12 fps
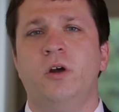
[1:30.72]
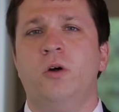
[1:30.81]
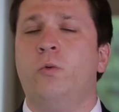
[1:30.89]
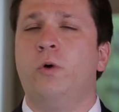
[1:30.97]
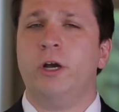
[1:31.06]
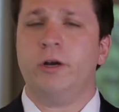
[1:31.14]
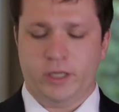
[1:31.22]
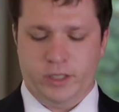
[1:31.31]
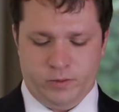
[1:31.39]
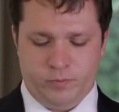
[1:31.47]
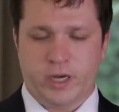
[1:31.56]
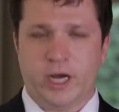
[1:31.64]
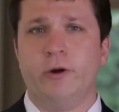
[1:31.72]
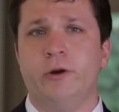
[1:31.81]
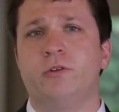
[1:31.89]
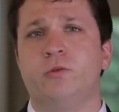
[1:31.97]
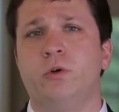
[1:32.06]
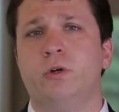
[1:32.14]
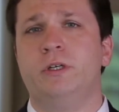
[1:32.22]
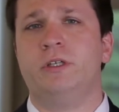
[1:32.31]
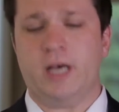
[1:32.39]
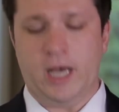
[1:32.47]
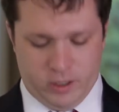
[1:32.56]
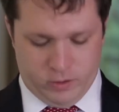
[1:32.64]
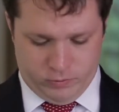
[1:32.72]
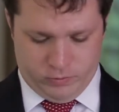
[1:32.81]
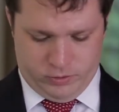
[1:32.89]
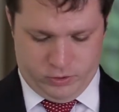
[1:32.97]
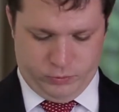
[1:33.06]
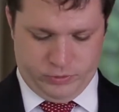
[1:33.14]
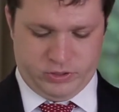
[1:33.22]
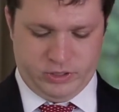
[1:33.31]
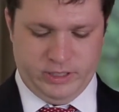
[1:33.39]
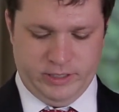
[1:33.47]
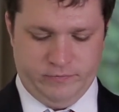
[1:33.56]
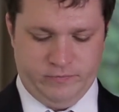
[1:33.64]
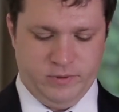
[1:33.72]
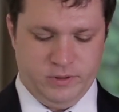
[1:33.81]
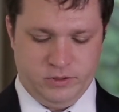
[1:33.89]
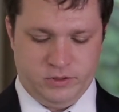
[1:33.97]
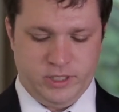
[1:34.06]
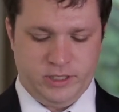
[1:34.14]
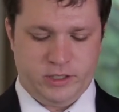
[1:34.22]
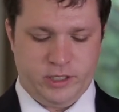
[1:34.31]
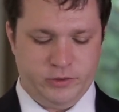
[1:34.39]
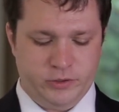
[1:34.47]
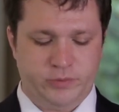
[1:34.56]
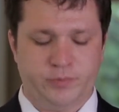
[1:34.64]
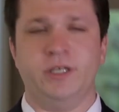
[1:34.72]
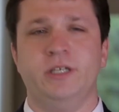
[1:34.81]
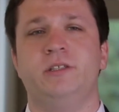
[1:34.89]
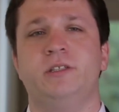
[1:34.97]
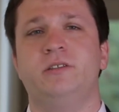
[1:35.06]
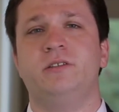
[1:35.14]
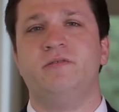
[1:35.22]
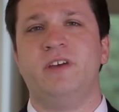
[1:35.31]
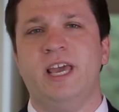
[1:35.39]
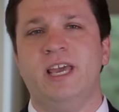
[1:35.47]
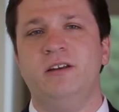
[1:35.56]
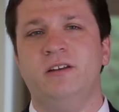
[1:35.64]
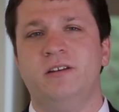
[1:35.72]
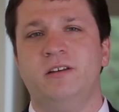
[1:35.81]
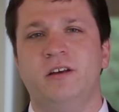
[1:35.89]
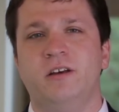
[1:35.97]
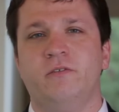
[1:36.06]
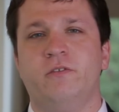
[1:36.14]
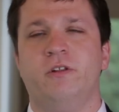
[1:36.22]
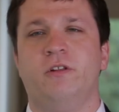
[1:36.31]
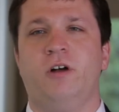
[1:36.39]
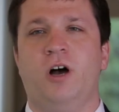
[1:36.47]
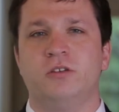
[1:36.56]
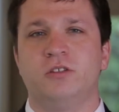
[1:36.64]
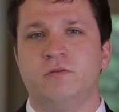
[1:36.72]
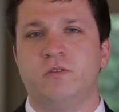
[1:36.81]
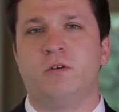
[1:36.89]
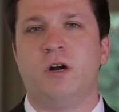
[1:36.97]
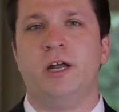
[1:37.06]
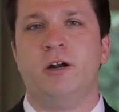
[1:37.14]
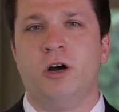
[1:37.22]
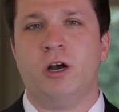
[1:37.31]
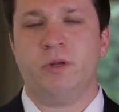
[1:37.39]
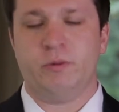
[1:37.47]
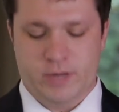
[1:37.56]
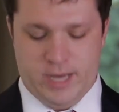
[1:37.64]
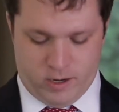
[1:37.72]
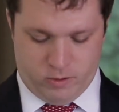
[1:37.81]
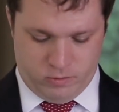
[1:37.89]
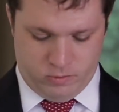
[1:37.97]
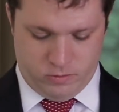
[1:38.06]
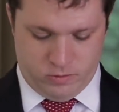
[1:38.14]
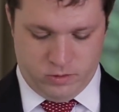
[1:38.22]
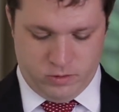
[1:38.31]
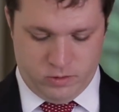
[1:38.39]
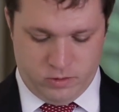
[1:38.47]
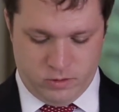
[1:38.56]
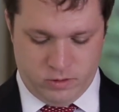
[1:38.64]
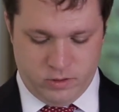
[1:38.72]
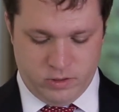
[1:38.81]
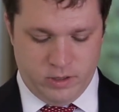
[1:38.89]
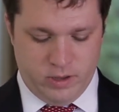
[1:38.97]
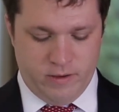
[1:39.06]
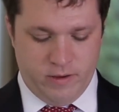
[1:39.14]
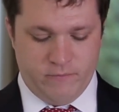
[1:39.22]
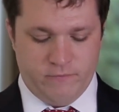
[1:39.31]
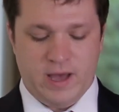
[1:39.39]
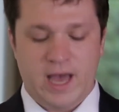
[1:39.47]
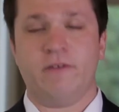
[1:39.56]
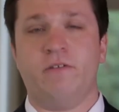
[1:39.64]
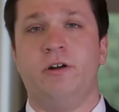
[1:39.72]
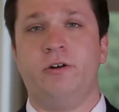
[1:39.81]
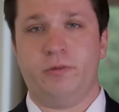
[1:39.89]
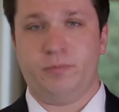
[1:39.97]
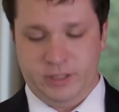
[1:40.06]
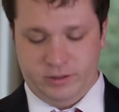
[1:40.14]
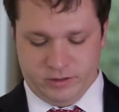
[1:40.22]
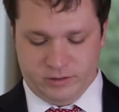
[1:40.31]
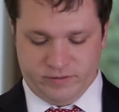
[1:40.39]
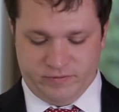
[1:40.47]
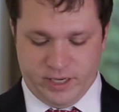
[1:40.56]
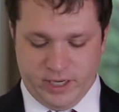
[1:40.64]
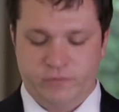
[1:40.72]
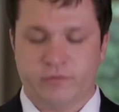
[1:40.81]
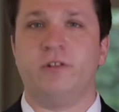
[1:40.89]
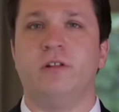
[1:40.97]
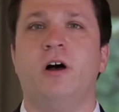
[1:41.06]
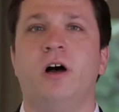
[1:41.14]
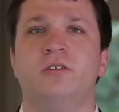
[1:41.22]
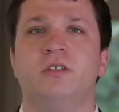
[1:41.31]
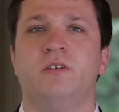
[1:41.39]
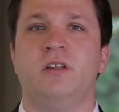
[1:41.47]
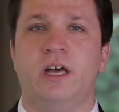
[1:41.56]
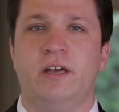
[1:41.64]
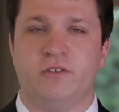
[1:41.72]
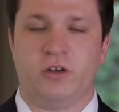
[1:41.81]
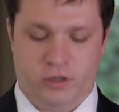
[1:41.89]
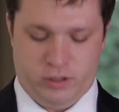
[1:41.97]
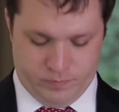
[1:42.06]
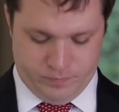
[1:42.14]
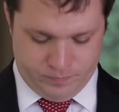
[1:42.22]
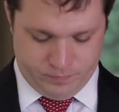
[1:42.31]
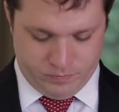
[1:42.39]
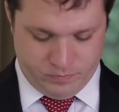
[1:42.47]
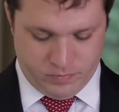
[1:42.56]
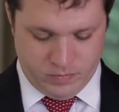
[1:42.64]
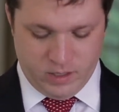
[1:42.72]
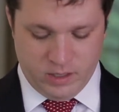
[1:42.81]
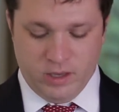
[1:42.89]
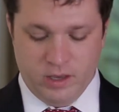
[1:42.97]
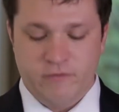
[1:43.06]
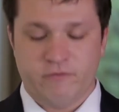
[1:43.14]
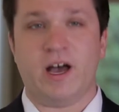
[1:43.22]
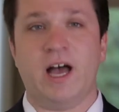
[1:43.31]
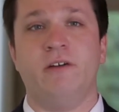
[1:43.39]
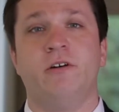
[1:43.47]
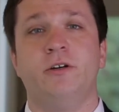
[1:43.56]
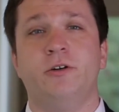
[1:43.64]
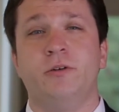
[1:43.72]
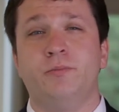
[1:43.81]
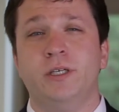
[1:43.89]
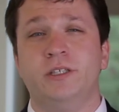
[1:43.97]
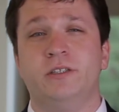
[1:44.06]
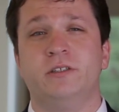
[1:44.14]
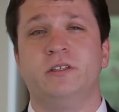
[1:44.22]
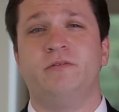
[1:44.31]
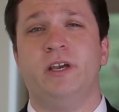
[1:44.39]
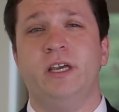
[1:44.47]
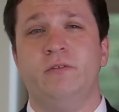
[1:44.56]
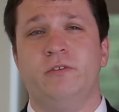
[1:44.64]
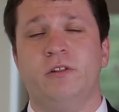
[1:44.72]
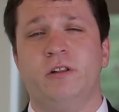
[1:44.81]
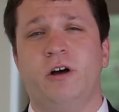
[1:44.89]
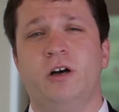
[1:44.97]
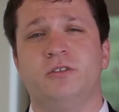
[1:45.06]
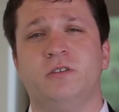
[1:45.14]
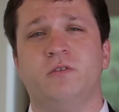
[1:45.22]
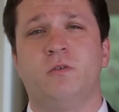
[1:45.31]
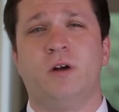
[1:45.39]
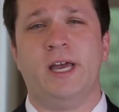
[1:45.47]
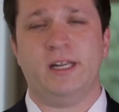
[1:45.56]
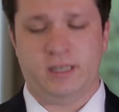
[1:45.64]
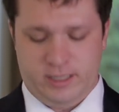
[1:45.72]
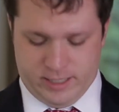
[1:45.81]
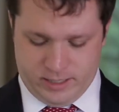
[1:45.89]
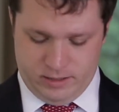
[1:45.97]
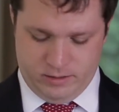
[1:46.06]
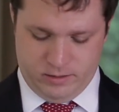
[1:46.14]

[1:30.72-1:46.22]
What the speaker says: wherein pirates were entitled to receive 600 pieces of 8 for the loss of a right arm in battle, 500 pieces of 8 for the loss of a left arm, 500 pieces of 8 for the loss of a right leg,